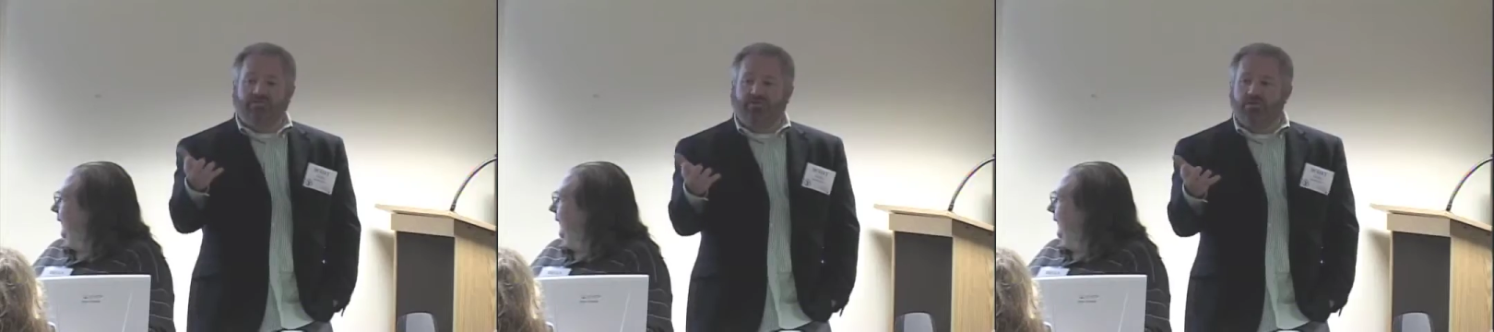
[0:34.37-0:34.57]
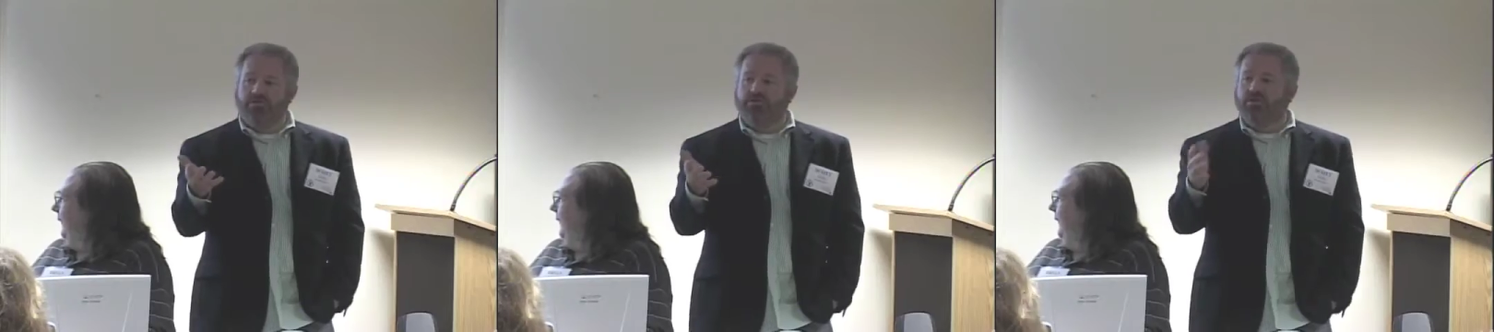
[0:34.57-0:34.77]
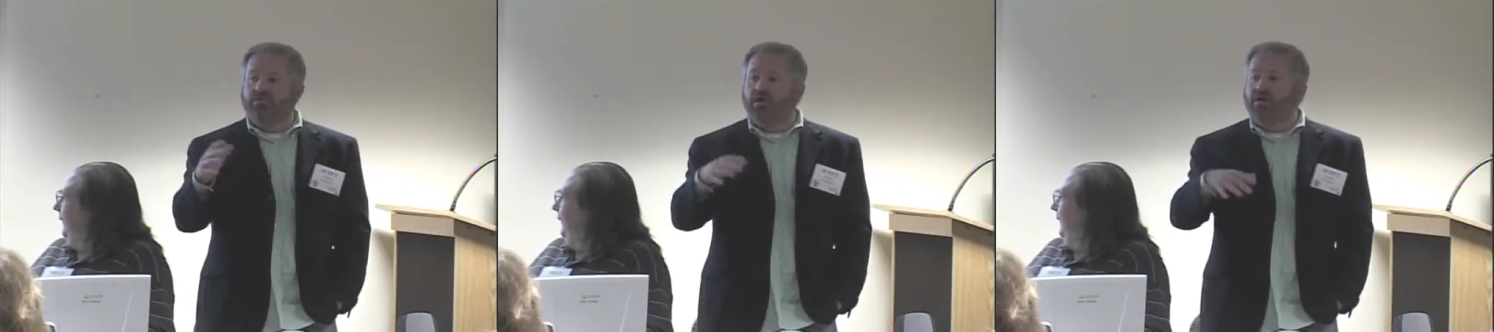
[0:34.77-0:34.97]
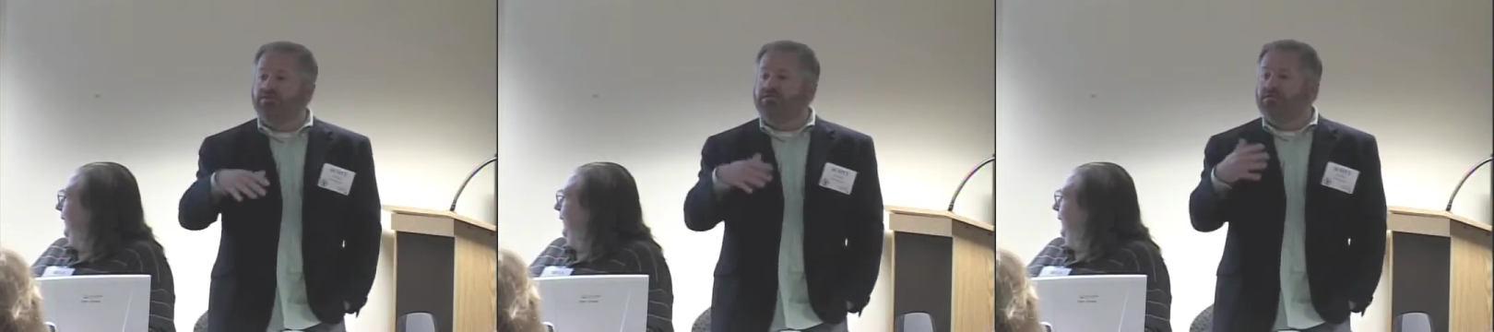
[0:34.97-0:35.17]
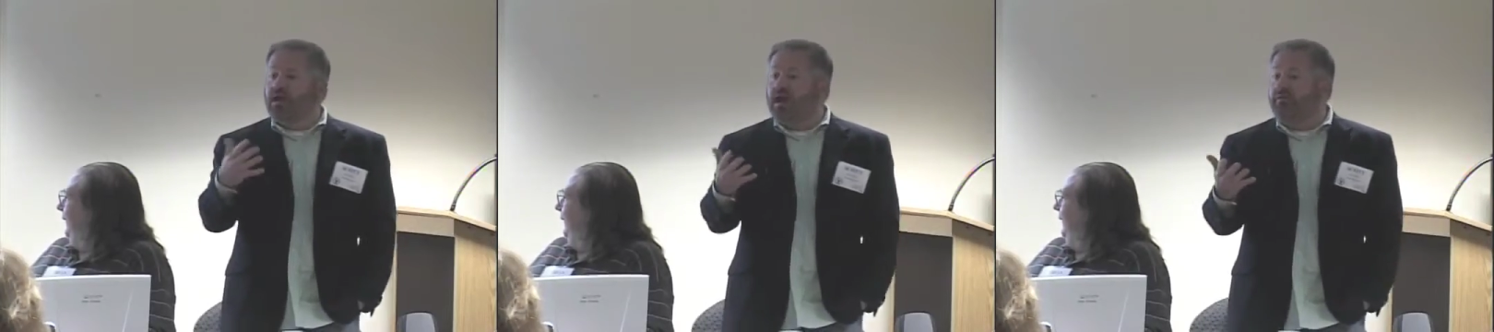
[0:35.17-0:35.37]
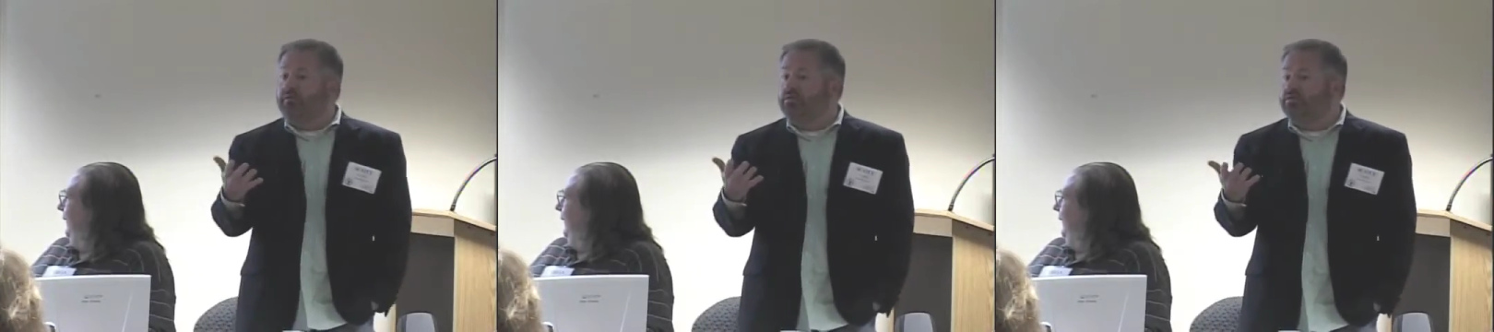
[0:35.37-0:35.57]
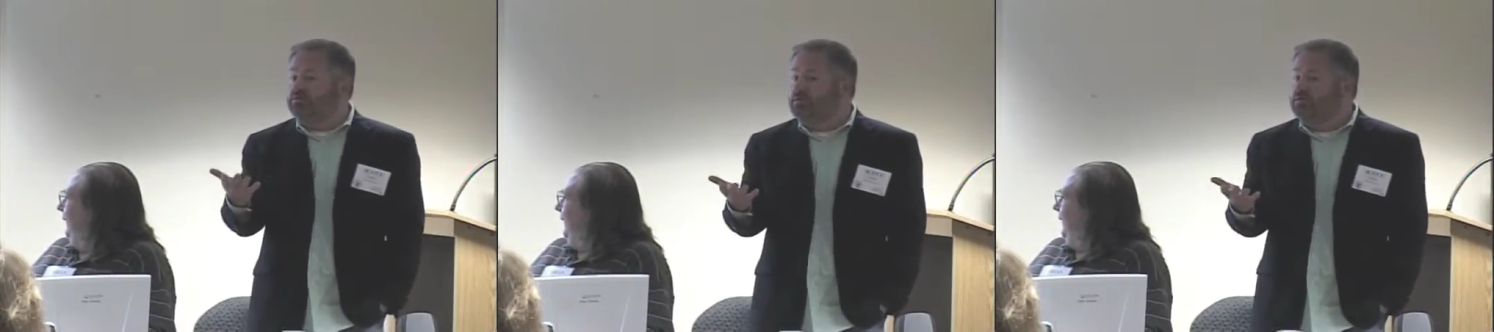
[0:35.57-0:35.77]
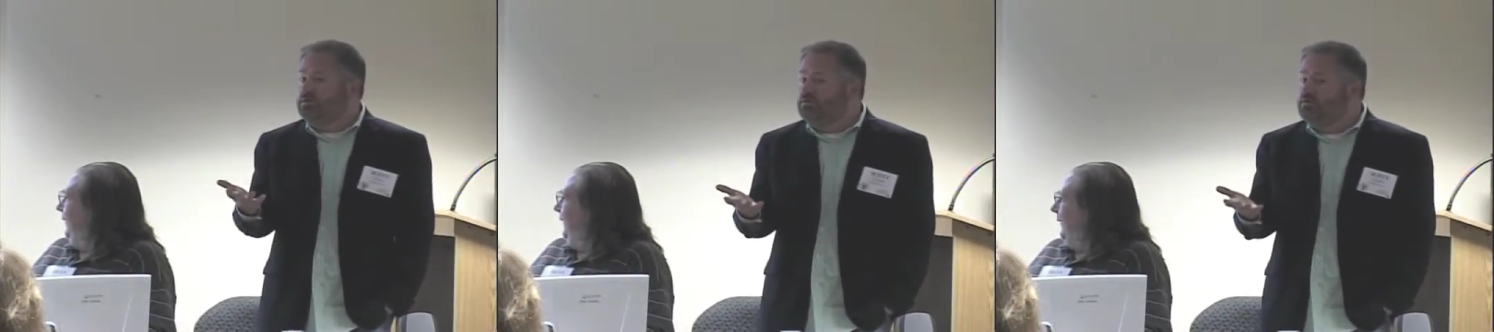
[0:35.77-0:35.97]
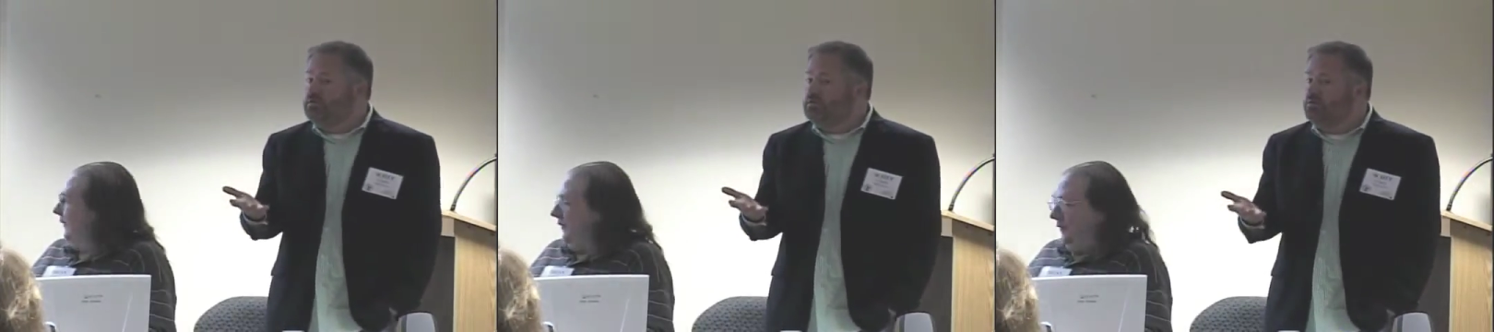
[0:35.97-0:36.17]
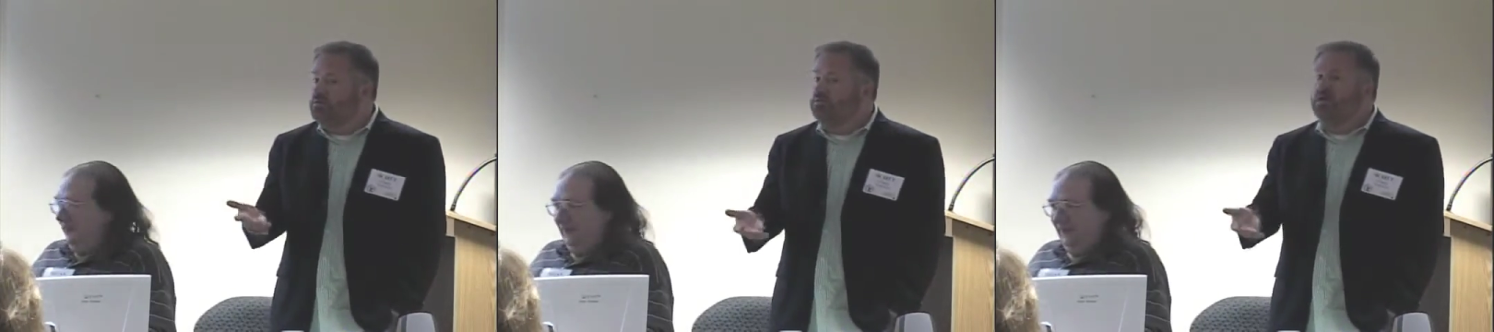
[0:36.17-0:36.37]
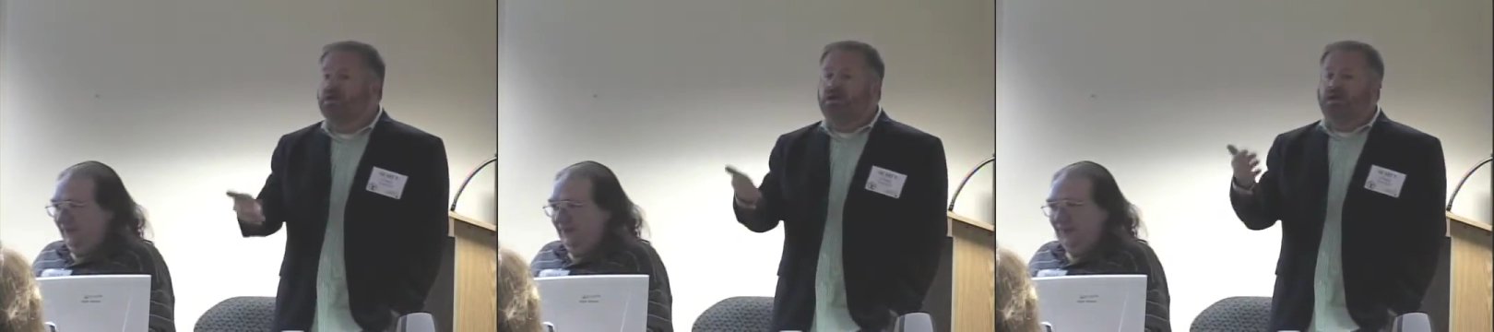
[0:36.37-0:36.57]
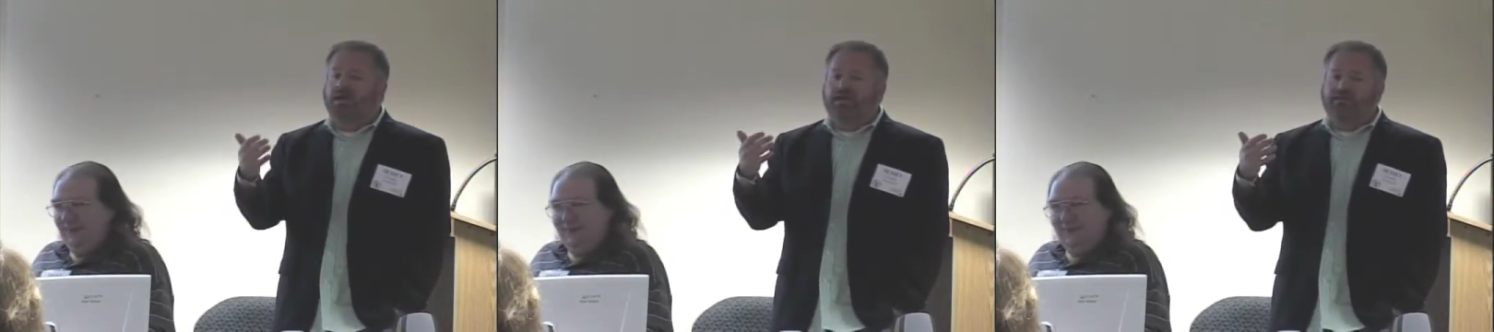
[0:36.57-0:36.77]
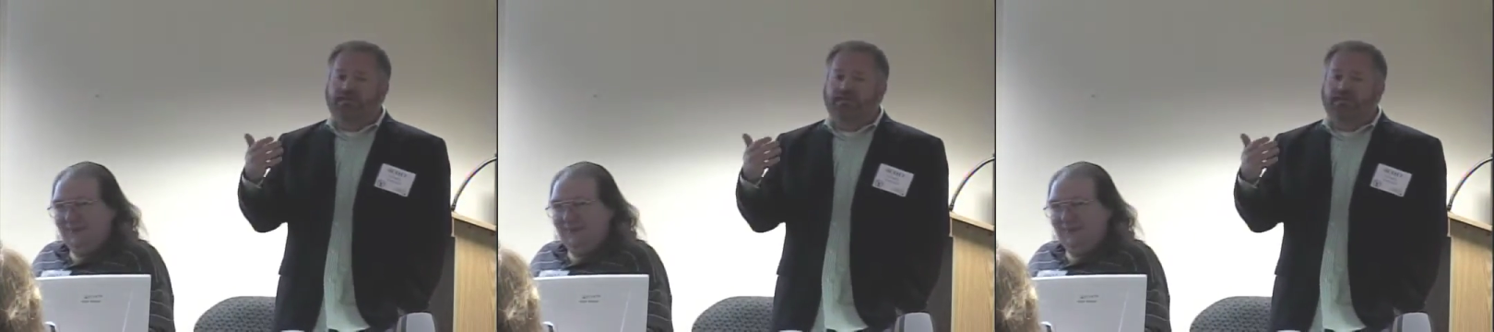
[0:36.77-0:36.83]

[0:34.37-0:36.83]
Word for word: to launch a novel using YouTube.